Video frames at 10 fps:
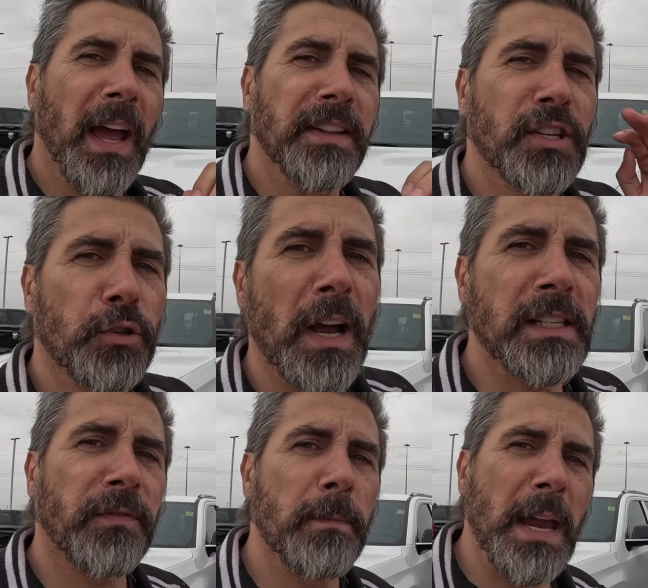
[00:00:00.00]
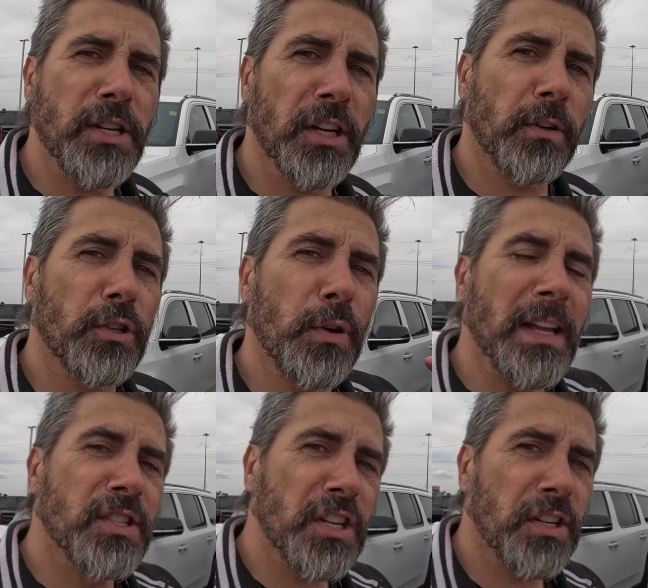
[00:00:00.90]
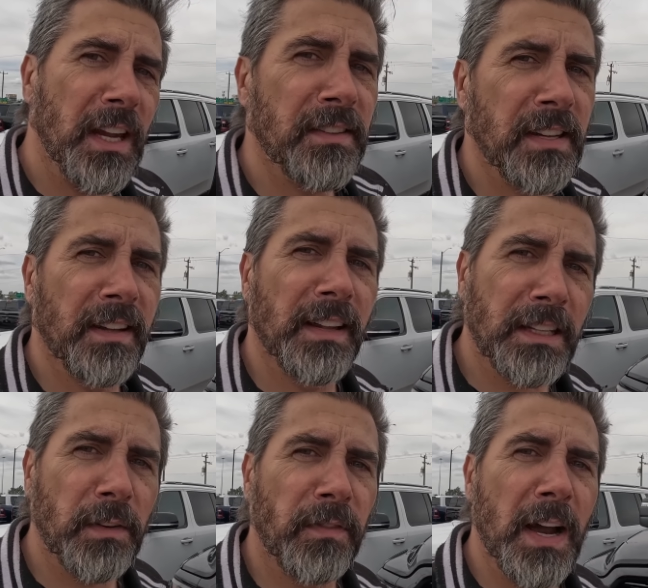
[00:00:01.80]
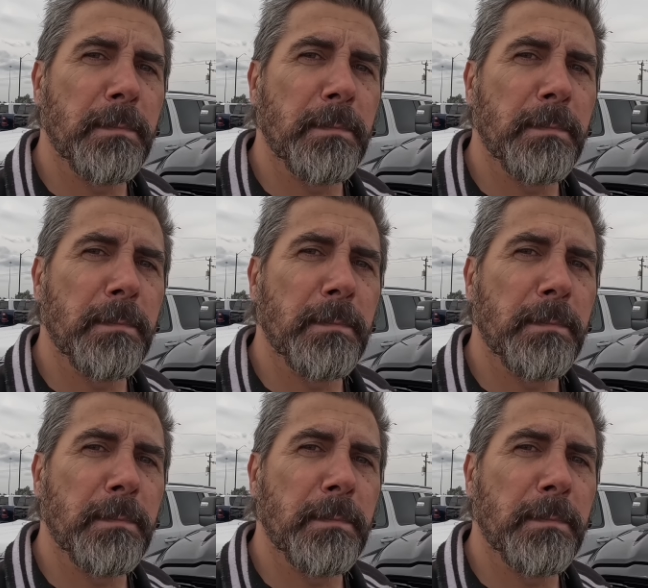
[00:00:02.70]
And this transformation or transition into the electrified